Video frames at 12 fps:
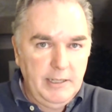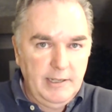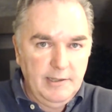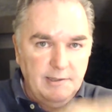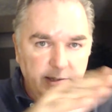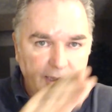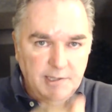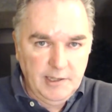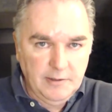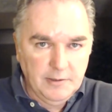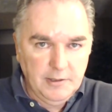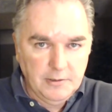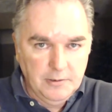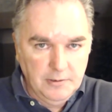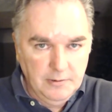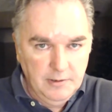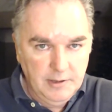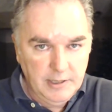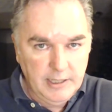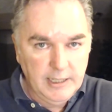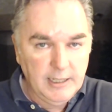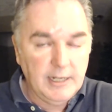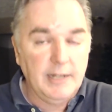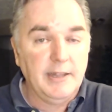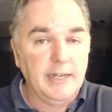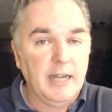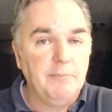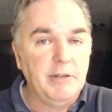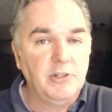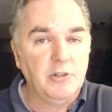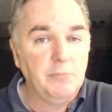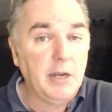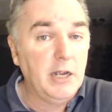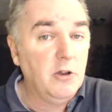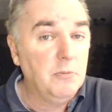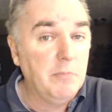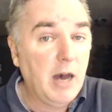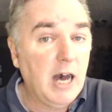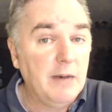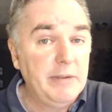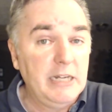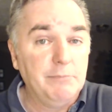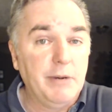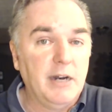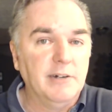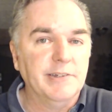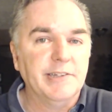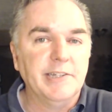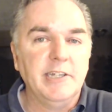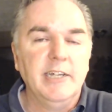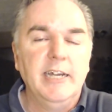It is a cyclical thing. And I think I mentioned my own mom had a policy